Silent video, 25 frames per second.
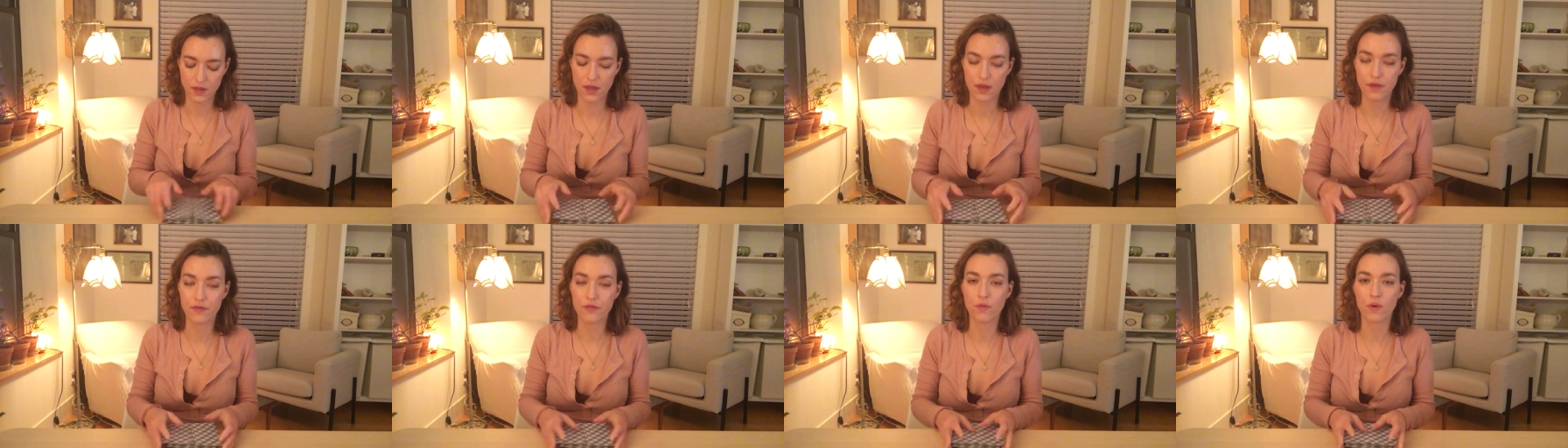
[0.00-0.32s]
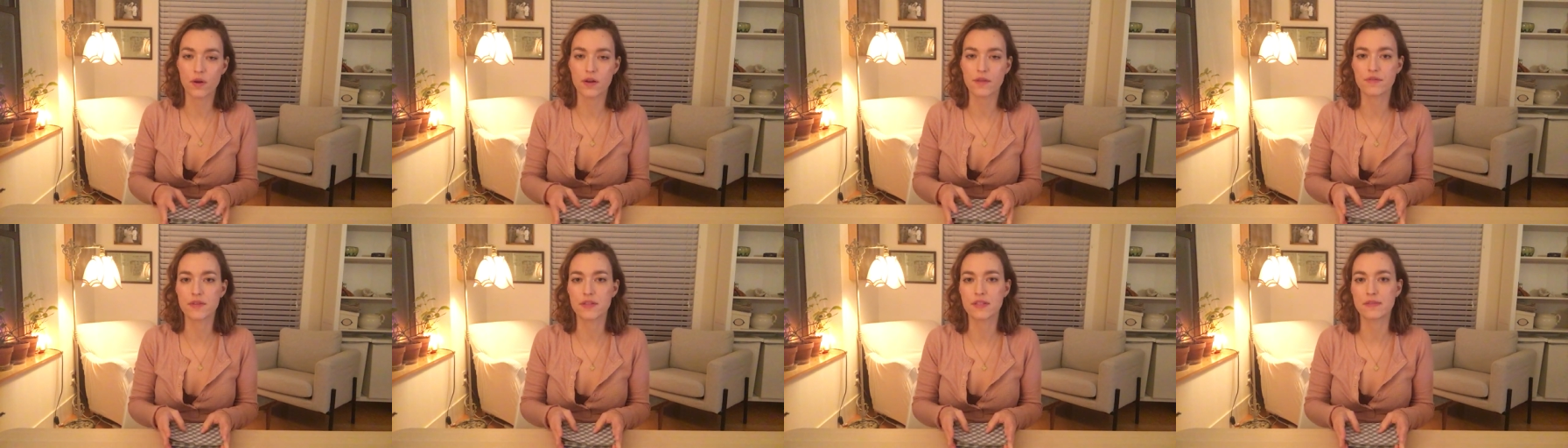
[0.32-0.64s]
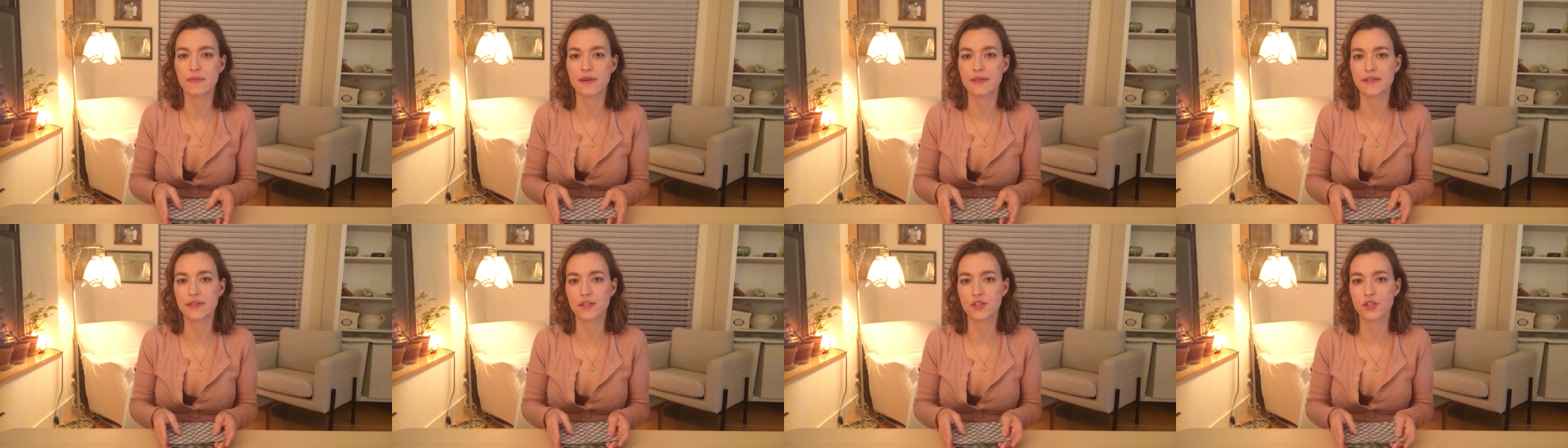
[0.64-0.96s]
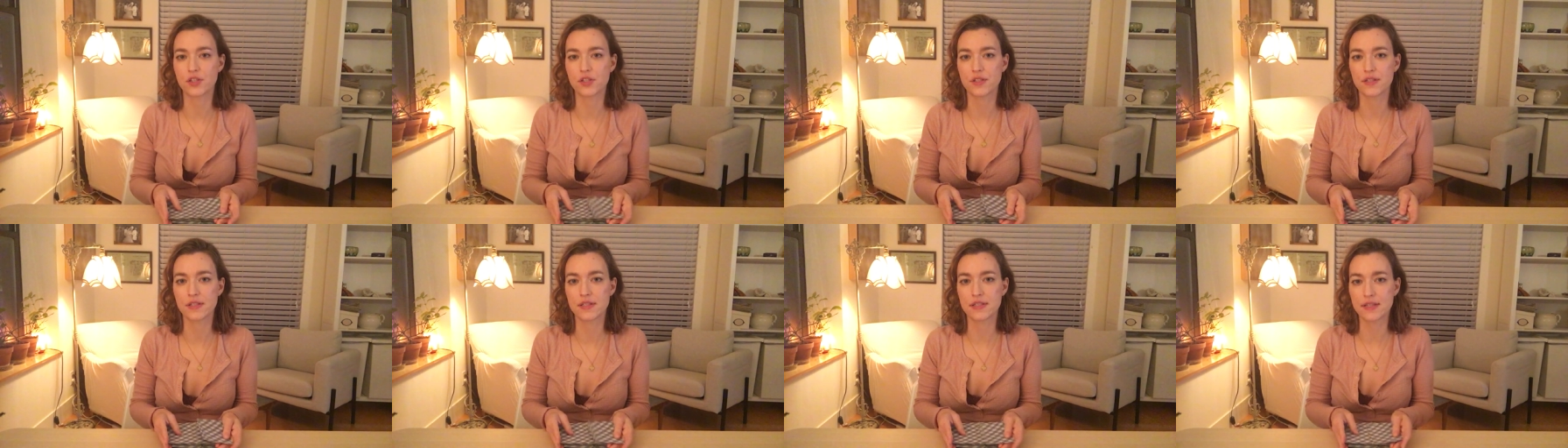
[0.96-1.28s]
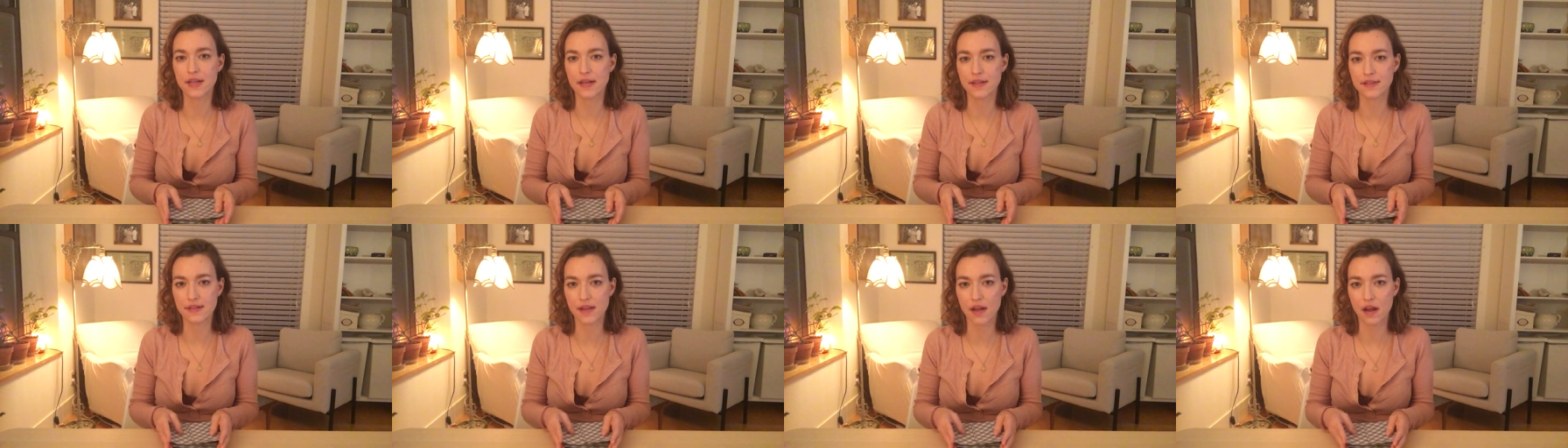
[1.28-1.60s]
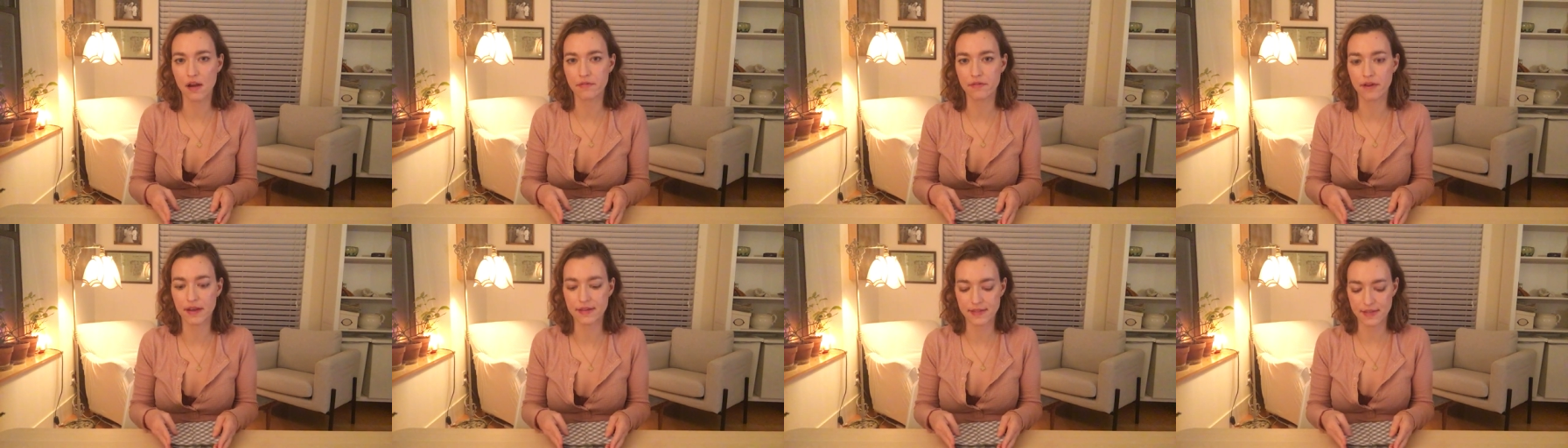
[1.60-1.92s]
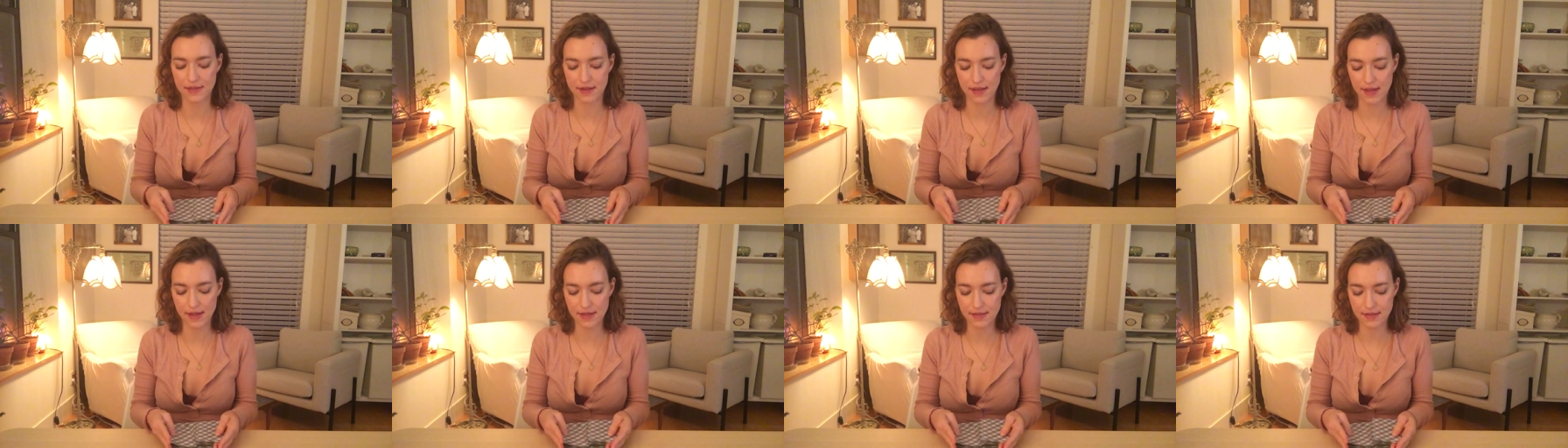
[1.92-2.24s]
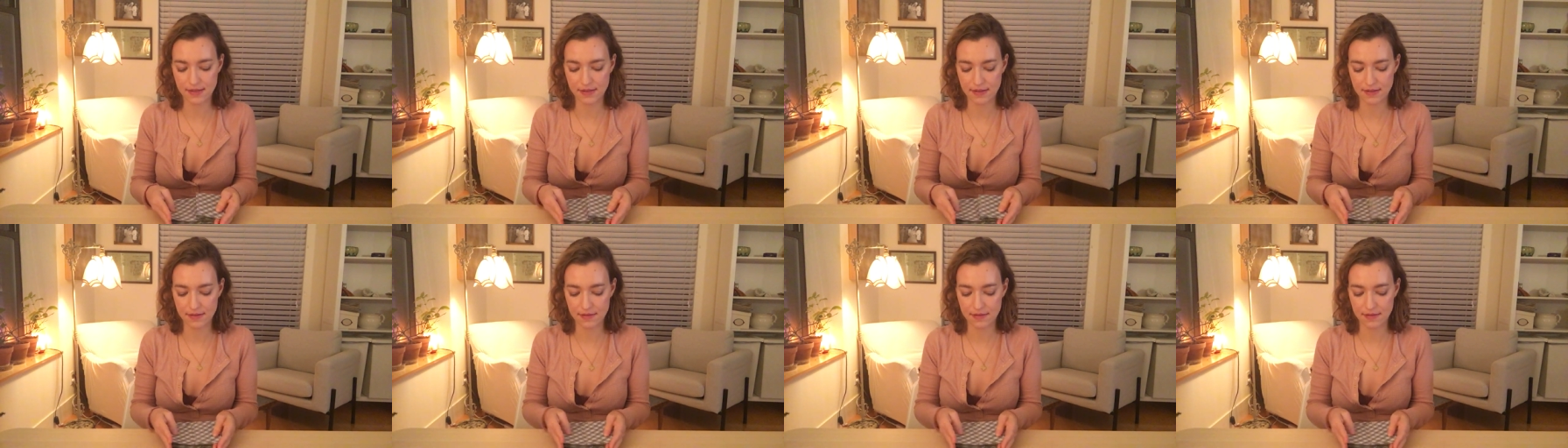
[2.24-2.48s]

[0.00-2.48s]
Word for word: If one of these messages does not resonate,